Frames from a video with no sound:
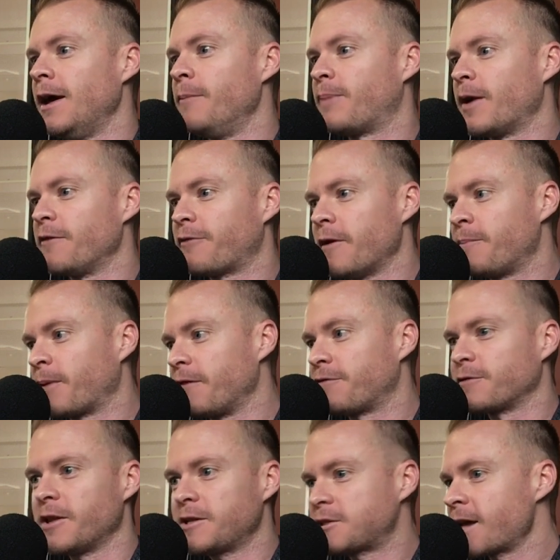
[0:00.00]
But
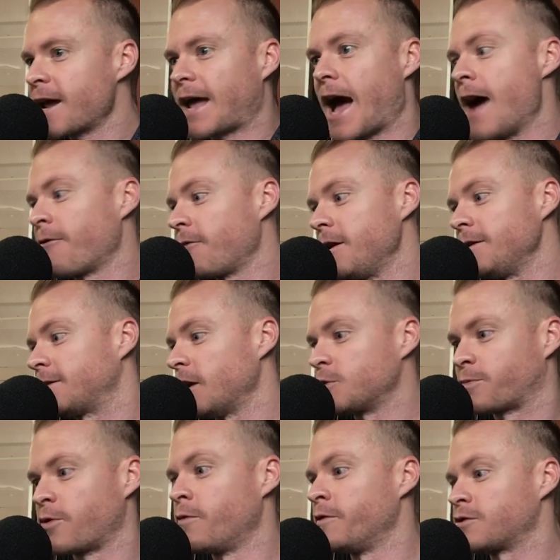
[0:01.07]
if let's say Kyrie does
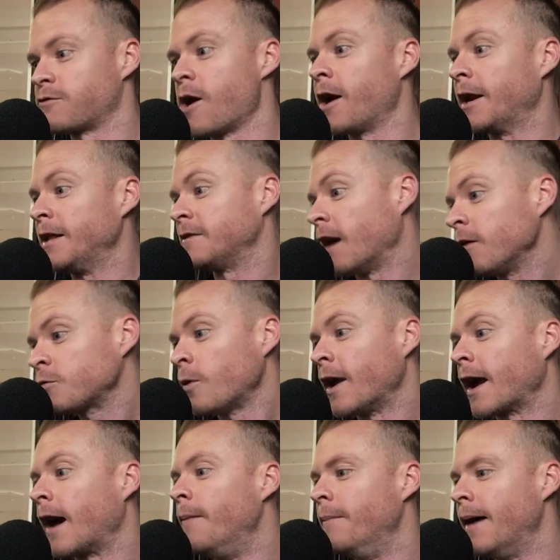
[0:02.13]
prove us wrong and he does
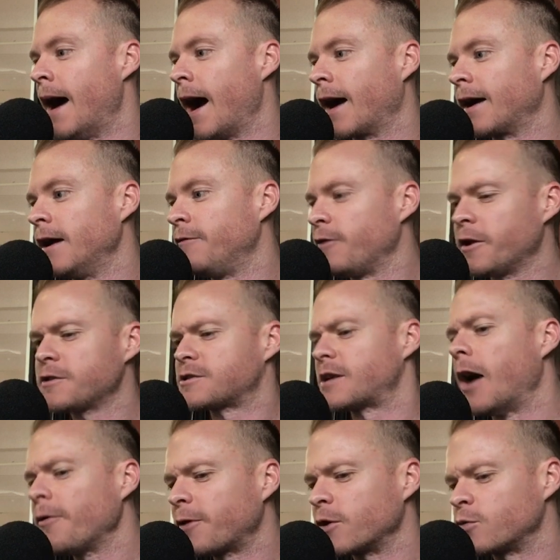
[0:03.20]
want to come back, if you're the
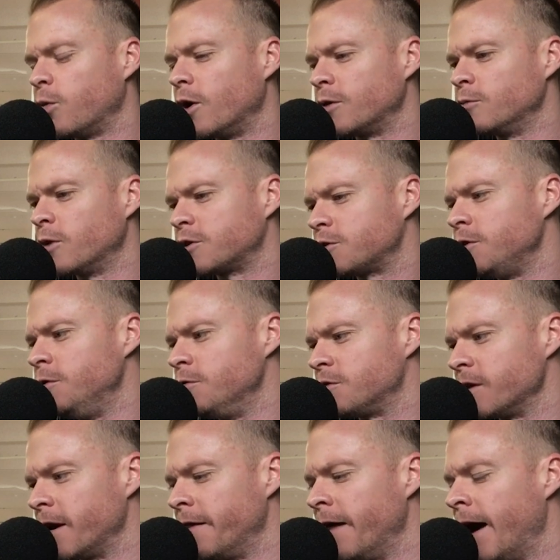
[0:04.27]
Celtics, what should you
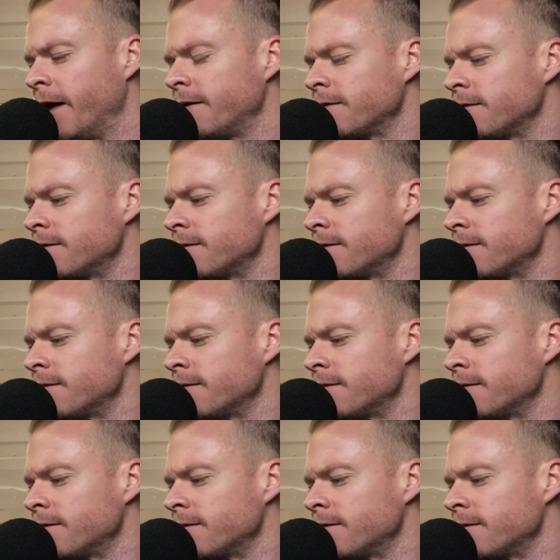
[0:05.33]
say to that?